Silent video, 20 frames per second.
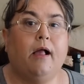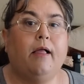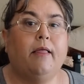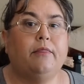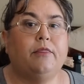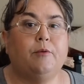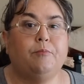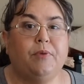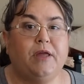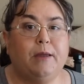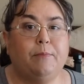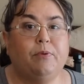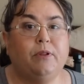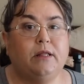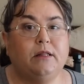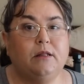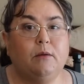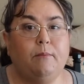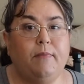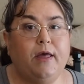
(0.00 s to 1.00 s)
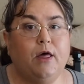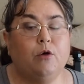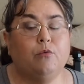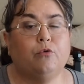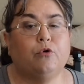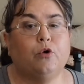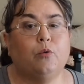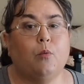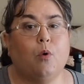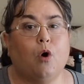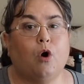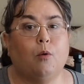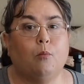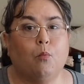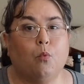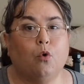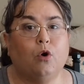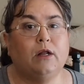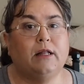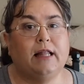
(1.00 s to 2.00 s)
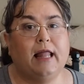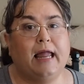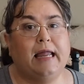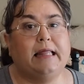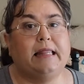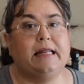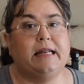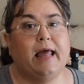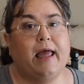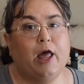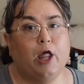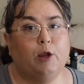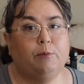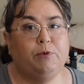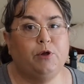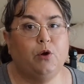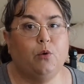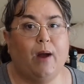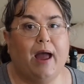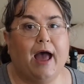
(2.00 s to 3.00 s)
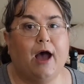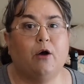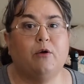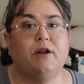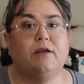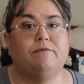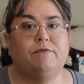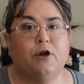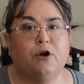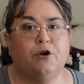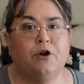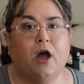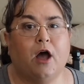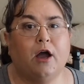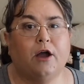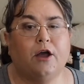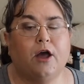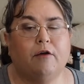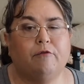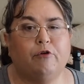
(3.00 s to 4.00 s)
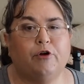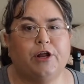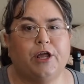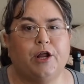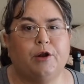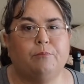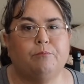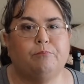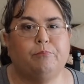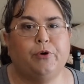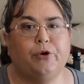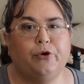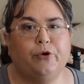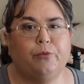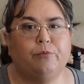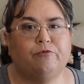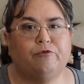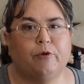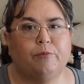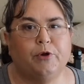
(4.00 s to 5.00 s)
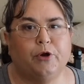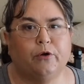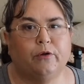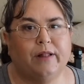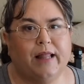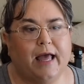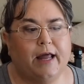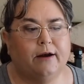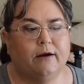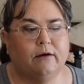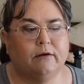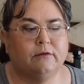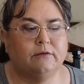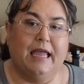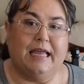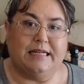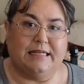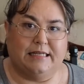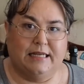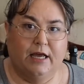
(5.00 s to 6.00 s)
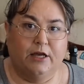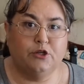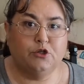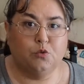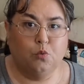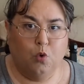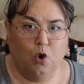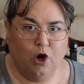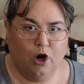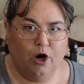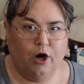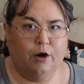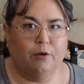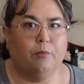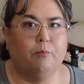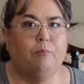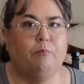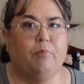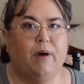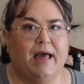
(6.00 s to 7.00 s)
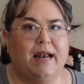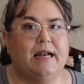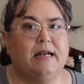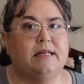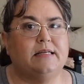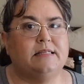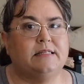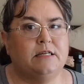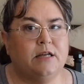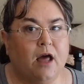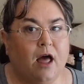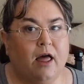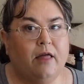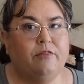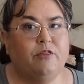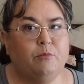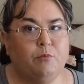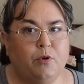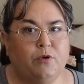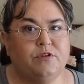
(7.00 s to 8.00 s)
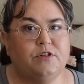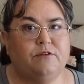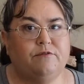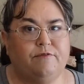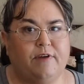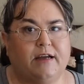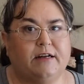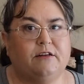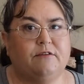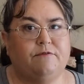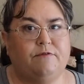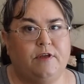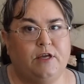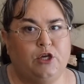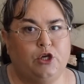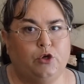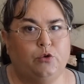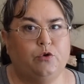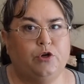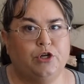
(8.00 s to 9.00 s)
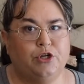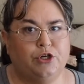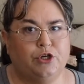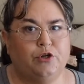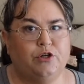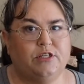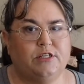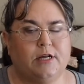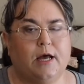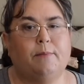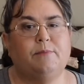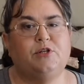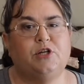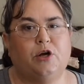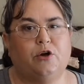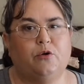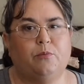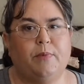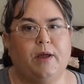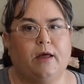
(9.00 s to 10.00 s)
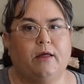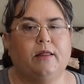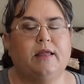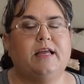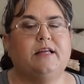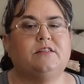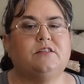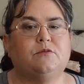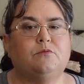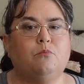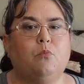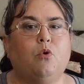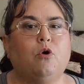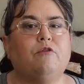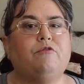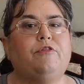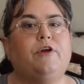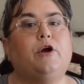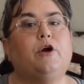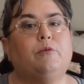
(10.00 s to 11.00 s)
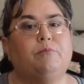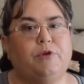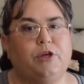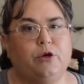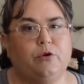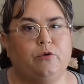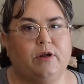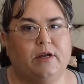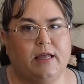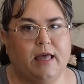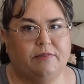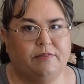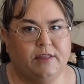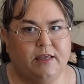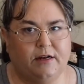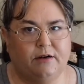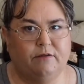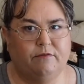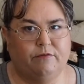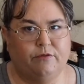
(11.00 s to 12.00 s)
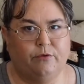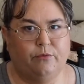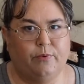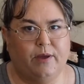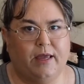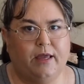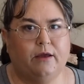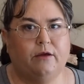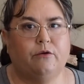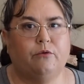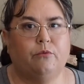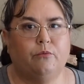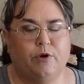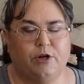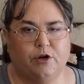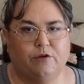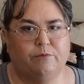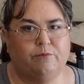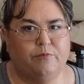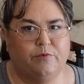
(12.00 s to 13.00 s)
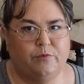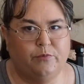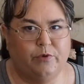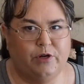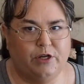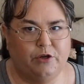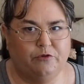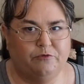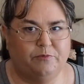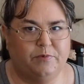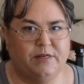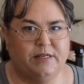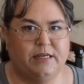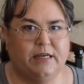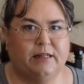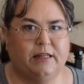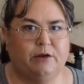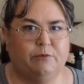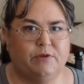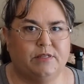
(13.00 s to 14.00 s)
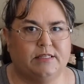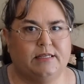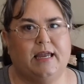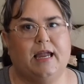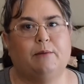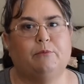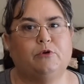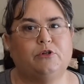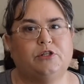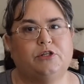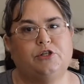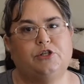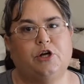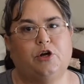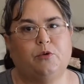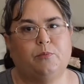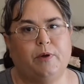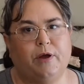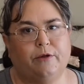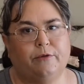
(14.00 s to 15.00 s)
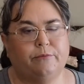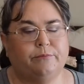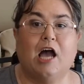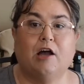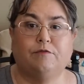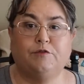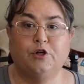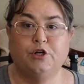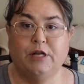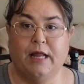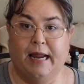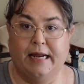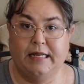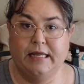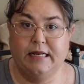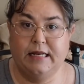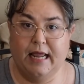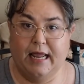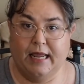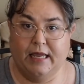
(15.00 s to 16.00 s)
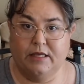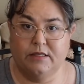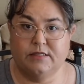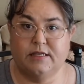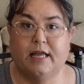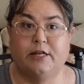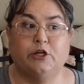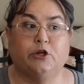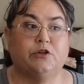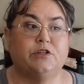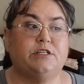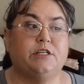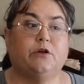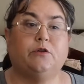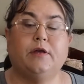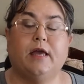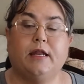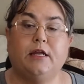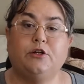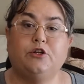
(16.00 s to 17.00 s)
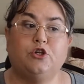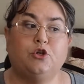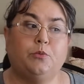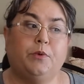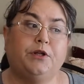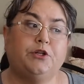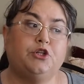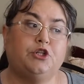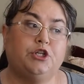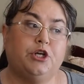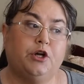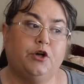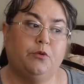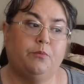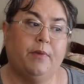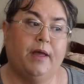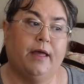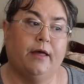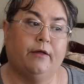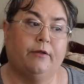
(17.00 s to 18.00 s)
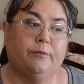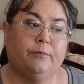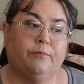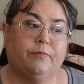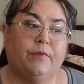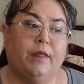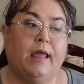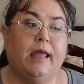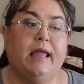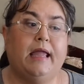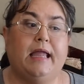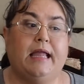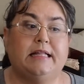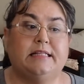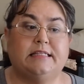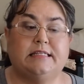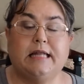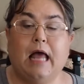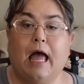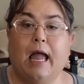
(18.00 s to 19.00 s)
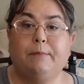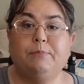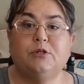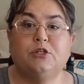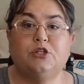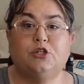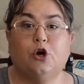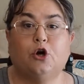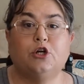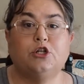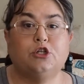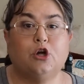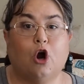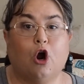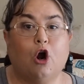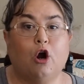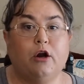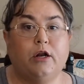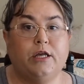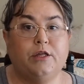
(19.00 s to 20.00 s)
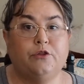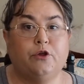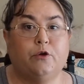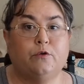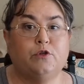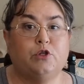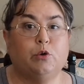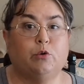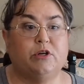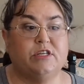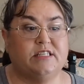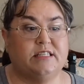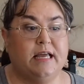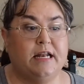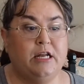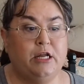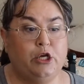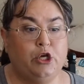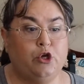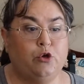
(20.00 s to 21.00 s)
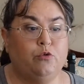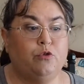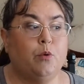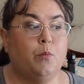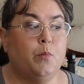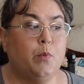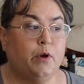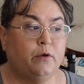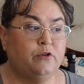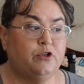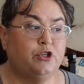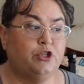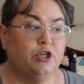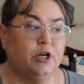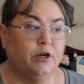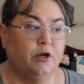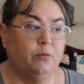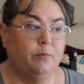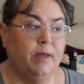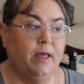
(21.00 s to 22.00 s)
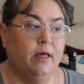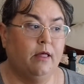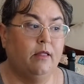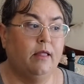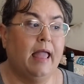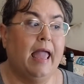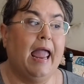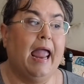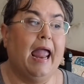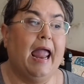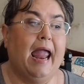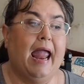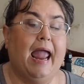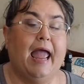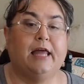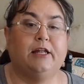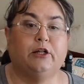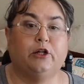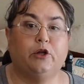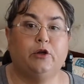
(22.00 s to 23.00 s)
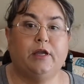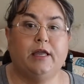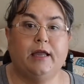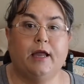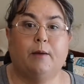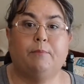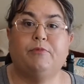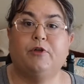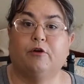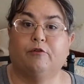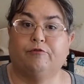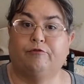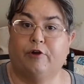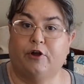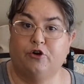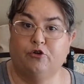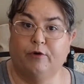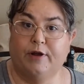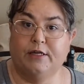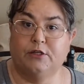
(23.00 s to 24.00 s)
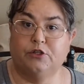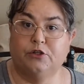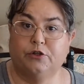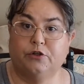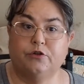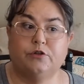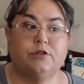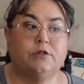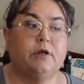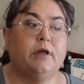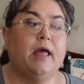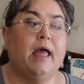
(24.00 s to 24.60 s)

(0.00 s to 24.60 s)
The people in the mailroom are more likely to help you out if they're not covered in poop from your letter. It does work, but it is not the most effective thing you can do to stop junk mail. It's more therapeutic at the end of the week when you've been dealing with scammers and junk mail. After 90 days and you're still getting too much junk mail, it's time to start targeting those who are sending you the most junk mail and looking up their fundraisers